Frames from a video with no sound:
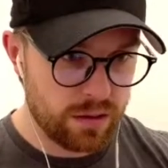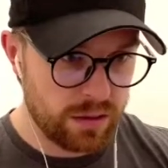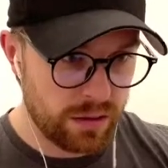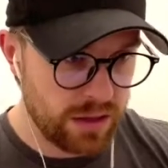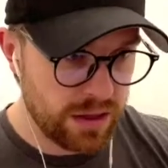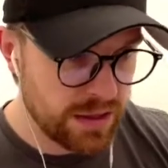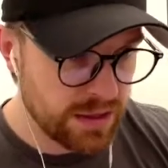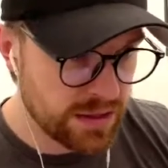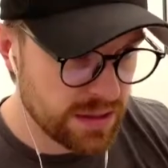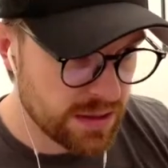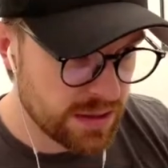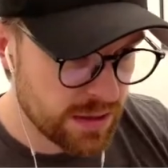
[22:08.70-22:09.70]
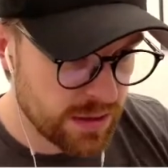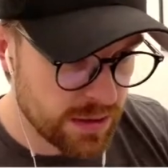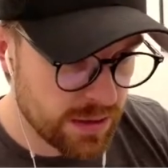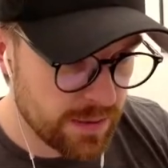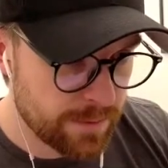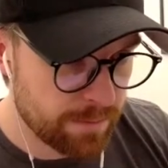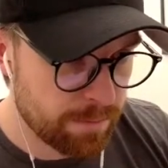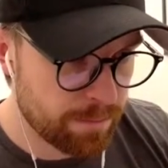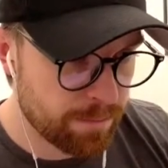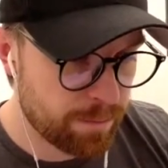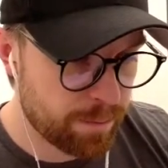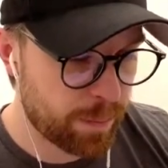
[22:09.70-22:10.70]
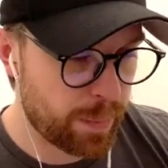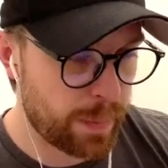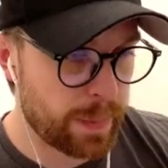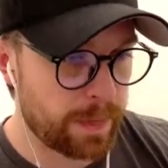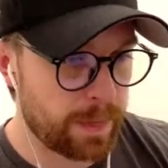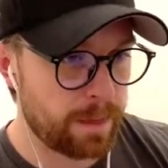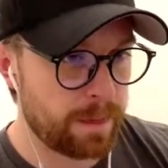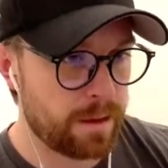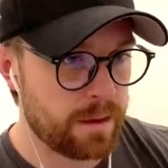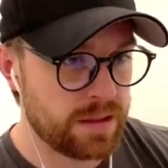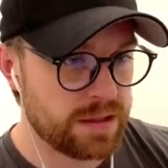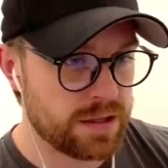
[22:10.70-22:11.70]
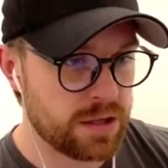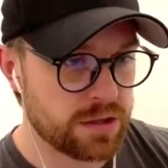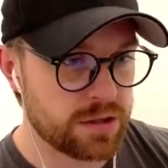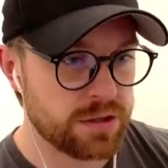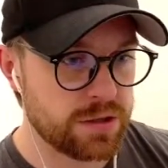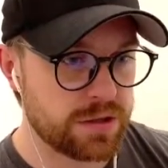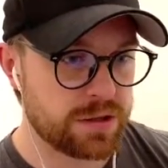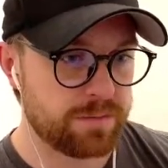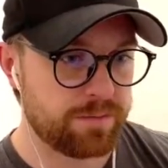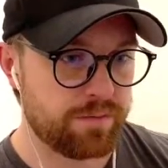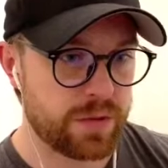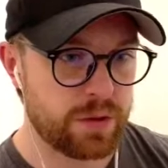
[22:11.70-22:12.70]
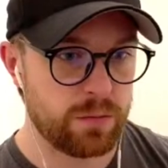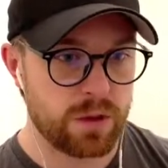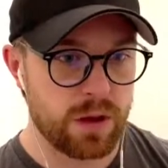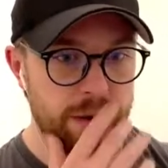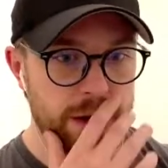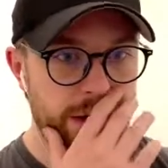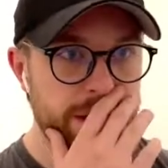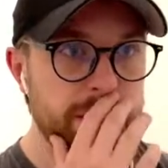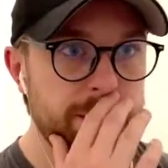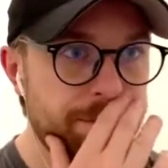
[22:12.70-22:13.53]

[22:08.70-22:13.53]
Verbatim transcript: these um, these hussars will come in handy.